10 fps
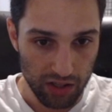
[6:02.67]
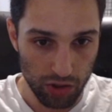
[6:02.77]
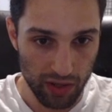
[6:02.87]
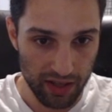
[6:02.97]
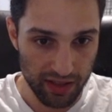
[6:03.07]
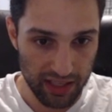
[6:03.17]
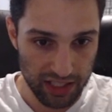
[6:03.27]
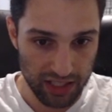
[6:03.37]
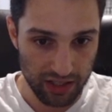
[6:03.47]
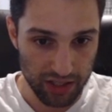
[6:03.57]
unit,
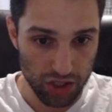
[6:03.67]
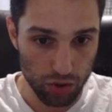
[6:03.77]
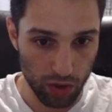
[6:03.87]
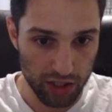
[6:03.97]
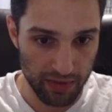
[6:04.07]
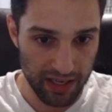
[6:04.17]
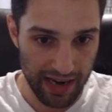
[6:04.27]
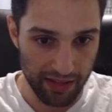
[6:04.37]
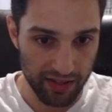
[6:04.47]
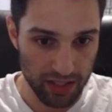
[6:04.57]
this swordsman,
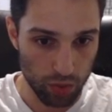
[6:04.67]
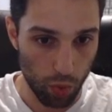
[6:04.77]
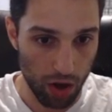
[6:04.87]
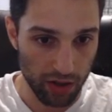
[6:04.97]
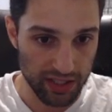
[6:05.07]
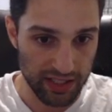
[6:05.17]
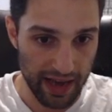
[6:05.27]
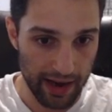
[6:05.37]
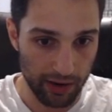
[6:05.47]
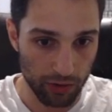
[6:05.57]
now that this wall is
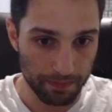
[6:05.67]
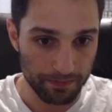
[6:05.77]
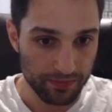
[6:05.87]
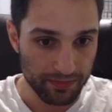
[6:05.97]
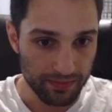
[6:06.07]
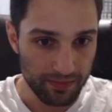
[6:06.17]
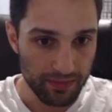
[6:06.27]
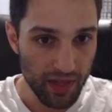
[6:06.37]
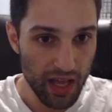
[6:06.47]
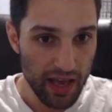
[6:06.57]
down,
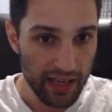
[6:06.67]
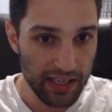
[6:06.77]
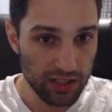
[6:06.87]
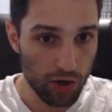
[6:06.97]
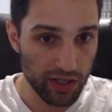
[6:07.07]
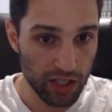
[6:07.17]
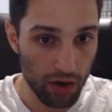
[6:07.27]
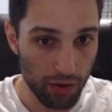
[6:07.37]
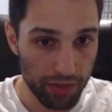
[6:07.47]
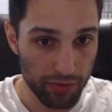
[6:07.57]
he's going to
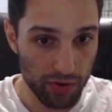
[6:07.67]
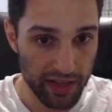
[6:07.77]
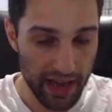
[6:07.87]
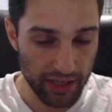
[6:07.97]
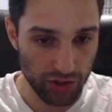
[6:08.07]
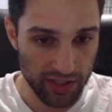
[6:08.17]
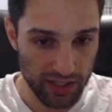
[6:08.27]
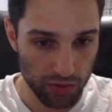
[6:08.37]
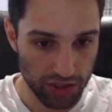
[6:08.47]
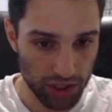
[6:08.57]
go through the entrance
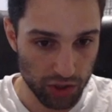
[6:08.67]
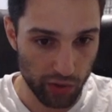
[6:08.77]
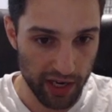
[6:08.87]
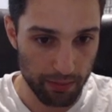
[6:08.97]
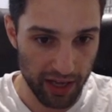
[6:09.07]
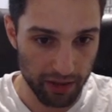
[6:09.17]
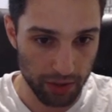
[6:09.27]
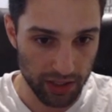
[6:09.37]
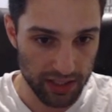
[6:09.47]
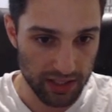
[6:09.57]
that was just created by the
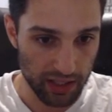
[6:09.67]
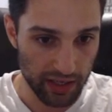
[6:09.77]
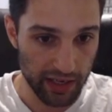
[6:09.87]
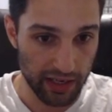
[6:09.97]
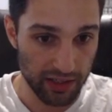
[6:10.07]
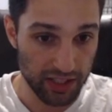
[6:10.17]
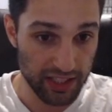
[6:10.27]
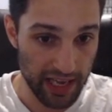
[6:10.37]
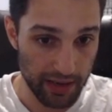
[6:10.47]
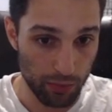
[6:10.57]
ballista and
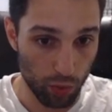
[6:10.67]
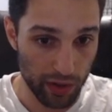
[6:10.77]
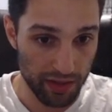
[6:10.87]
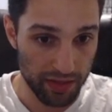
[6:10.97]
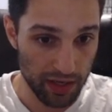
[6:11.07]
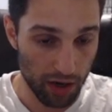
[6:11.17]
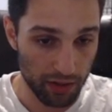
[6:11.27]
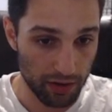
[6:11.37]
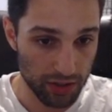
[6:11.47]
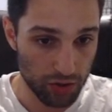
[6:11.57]
same with the
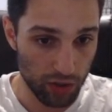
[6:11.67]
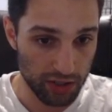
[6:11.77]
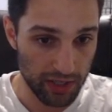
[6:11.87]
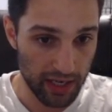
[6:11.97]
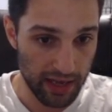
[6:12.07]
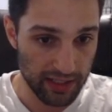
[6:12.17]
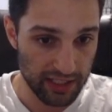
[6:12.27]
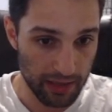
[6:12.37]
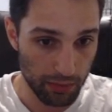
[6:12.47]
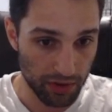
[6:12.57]
other swordsmen and
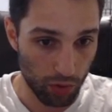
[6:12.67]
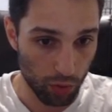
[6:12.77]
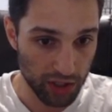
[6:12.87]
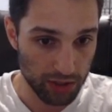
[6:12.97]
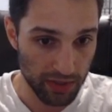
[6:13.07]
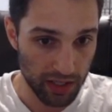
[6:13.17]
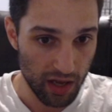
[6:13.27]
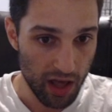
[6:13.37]
same with the horsemen